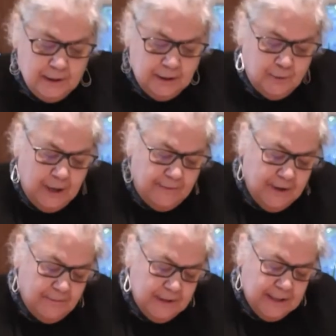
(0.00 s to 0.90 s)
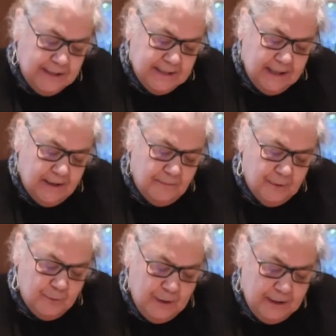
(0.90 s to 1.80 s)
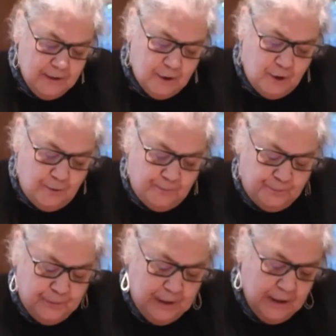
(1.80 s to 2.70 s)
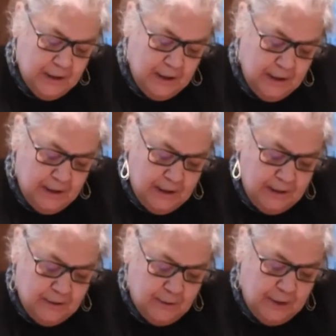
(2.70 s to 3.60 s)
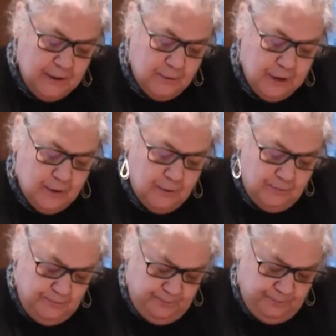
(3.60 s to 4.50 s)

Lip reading: And you have everything set up and ready to go. So here we go.